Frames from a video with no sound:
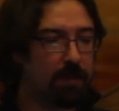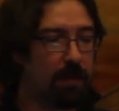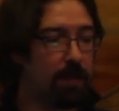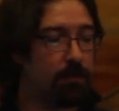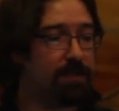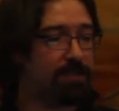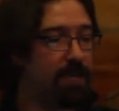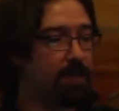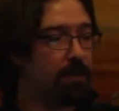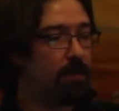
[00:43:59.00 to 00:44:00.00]
Uh, Chris
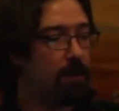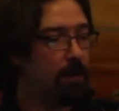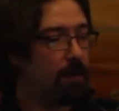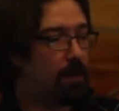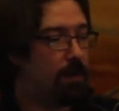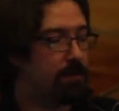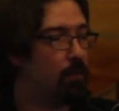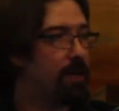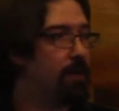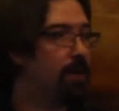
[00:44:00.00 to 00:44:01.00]
Seaton uh, is
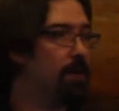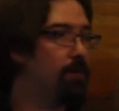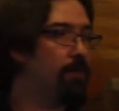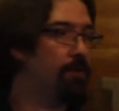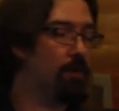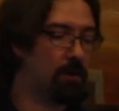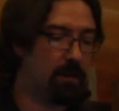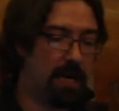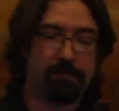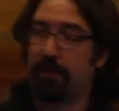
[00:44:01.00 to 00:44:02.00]
working uh, with
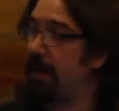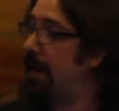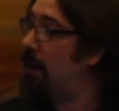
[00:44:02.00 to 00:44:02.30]
Oracle Labs right